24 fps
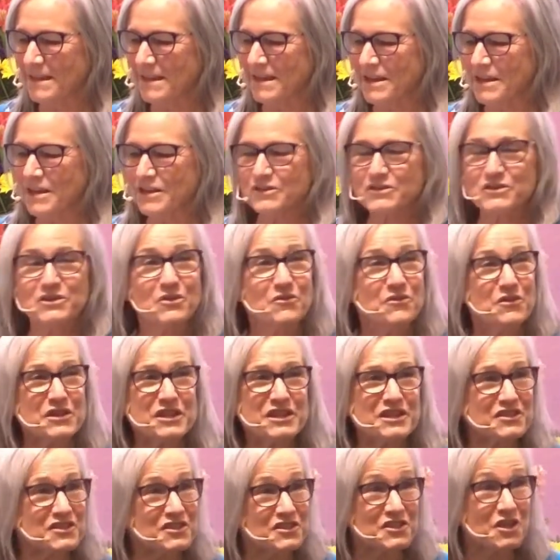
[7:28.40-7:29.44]
So for the
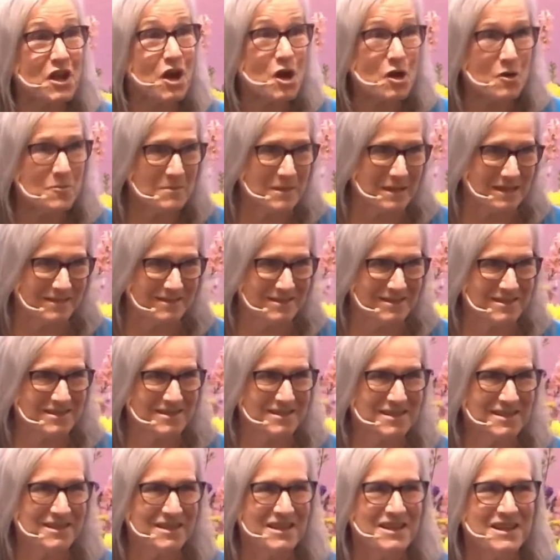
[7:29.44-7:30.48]
psalmist,
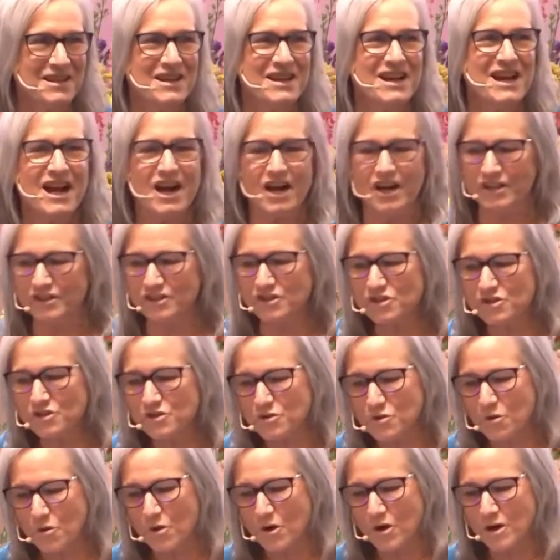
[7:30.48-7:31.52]
a
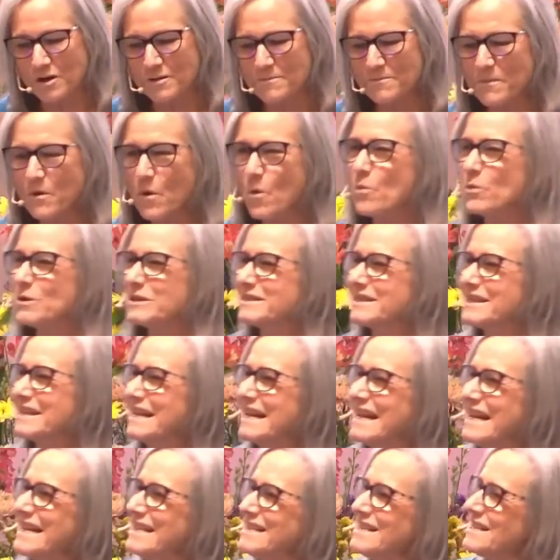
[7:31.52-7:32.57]
storm was an
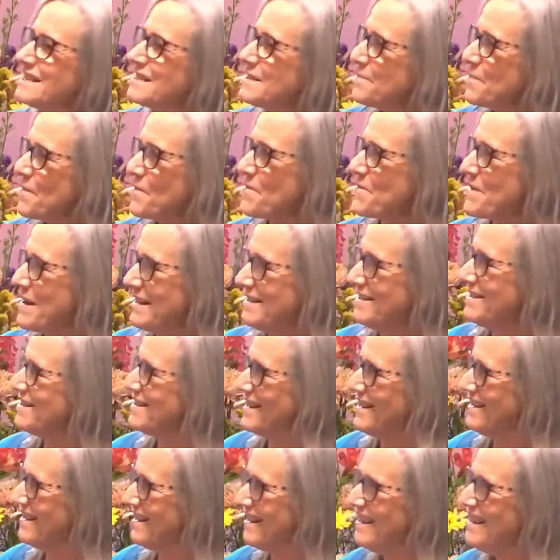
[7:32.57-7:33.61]

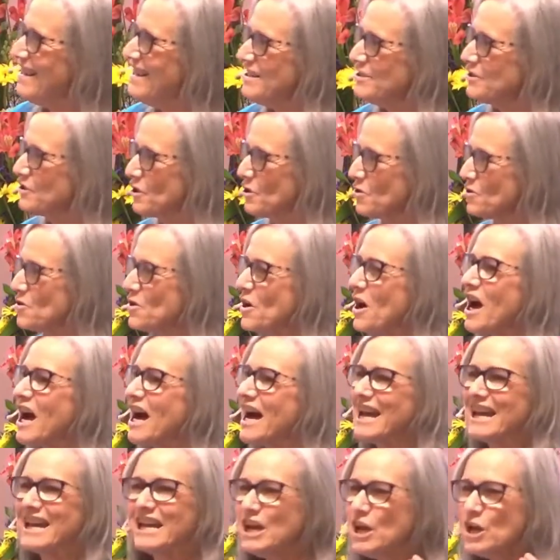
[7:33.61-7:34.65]
inspiration to
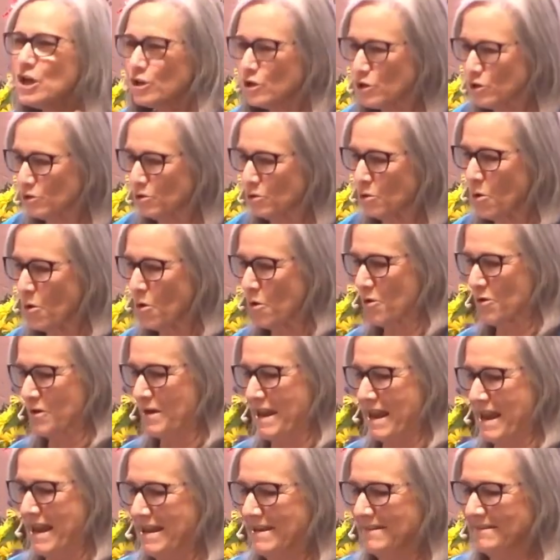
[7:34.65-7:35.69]
cry glory.
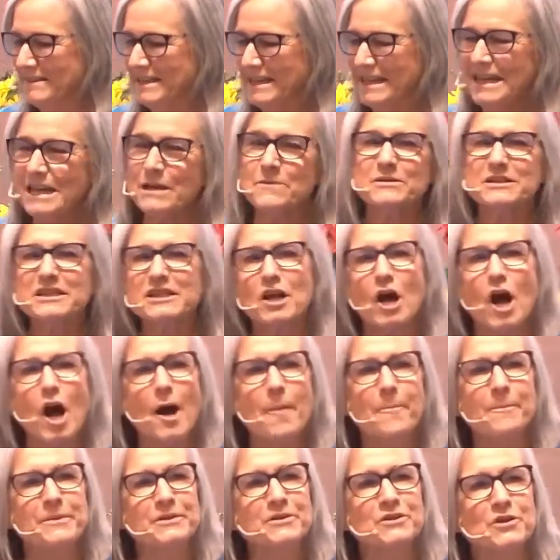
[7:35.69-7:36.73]
It was an
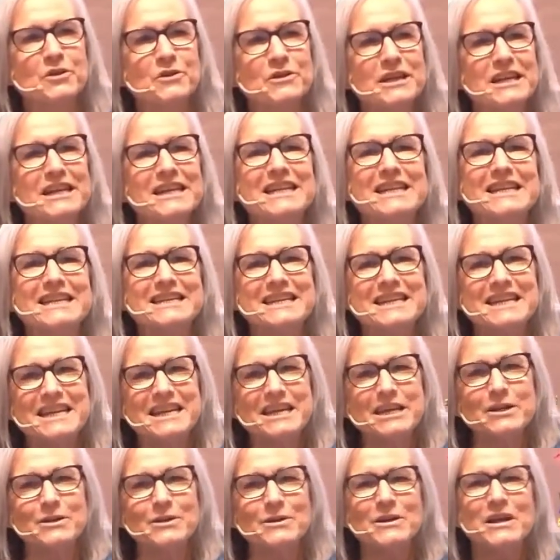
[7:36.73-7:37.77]
opportunity to
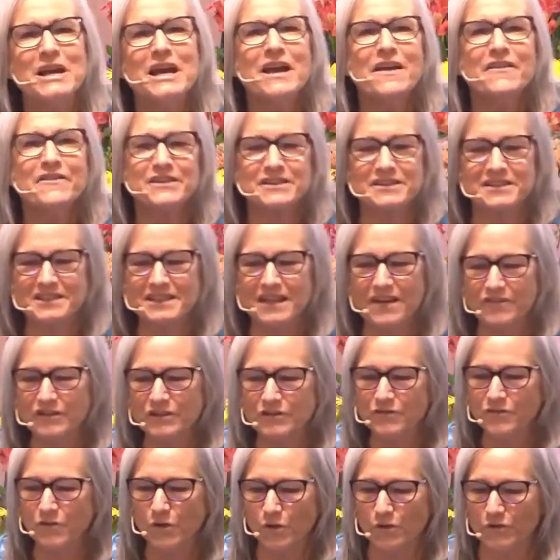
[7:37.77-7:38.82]
hear the
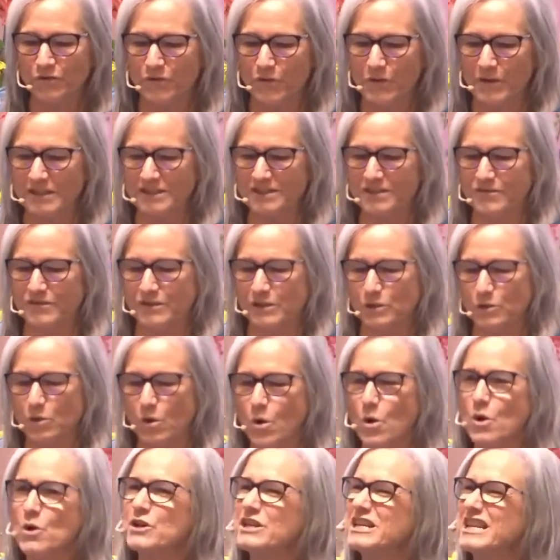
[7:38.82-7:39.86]
sevenfold voice of the
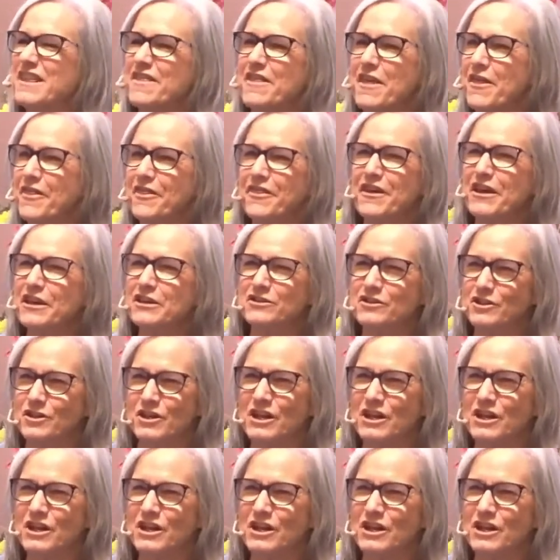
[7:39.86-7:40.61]
Lord and the thunder